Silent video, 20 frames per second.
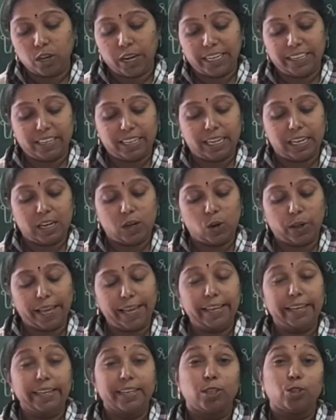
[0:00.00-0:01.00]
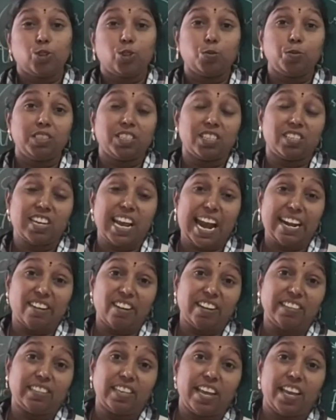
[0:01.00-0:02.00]
Okay, so Mrs.
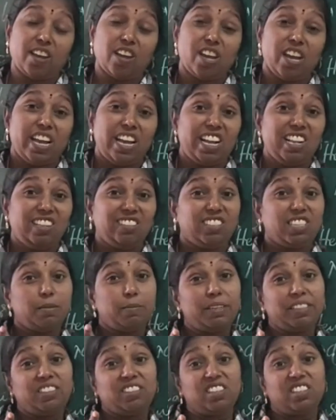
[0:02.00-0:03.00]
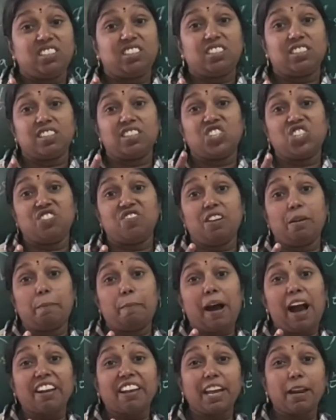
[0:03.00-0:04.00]
Lander is saying Elizabeth she will
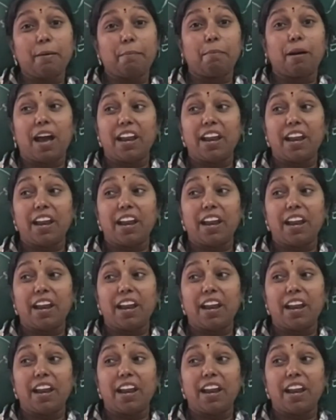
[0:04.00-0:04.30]
bargain.